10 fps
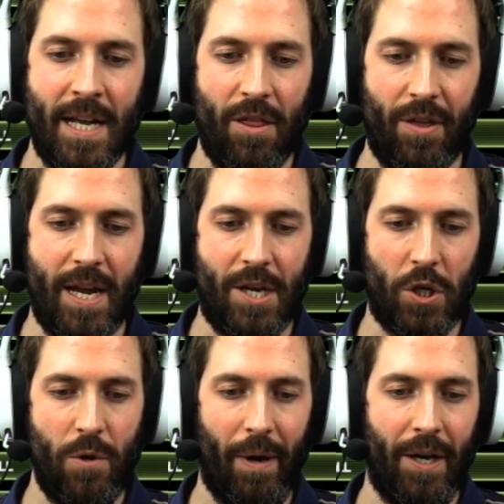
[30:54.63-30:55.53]
the
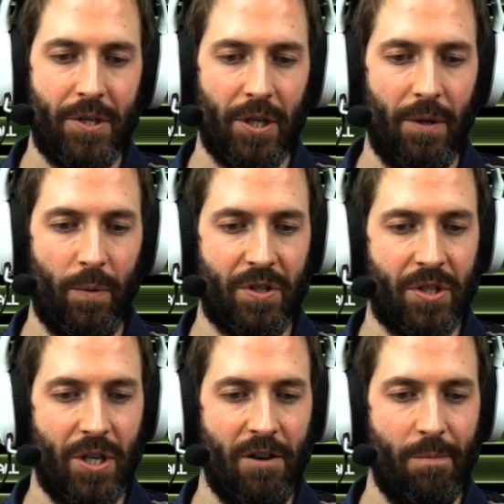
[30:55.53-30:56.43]
Doom Hunter was
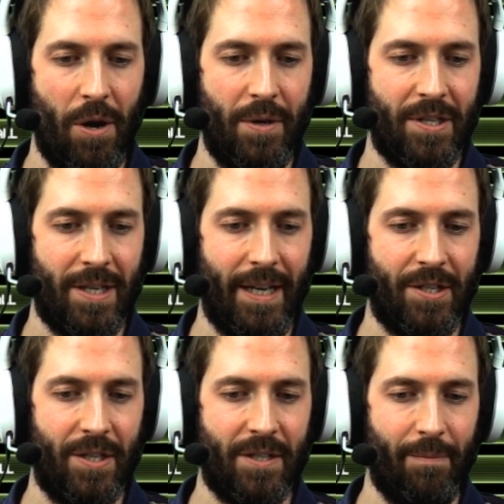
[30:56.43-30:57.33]
ceremoniously and
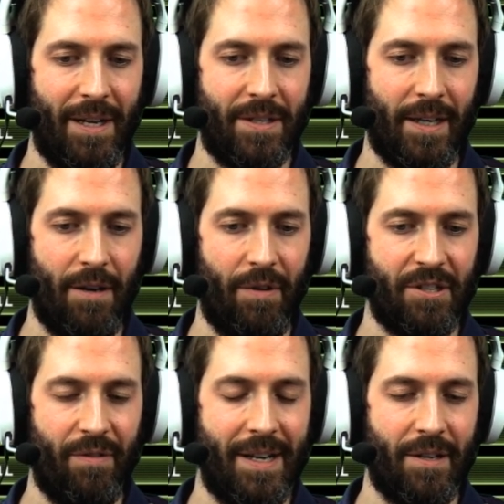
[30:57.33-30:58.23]
systematically
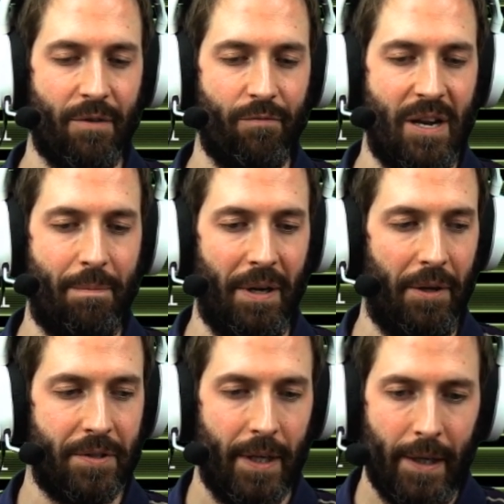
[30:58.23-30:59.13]
resurrected and rebuilt.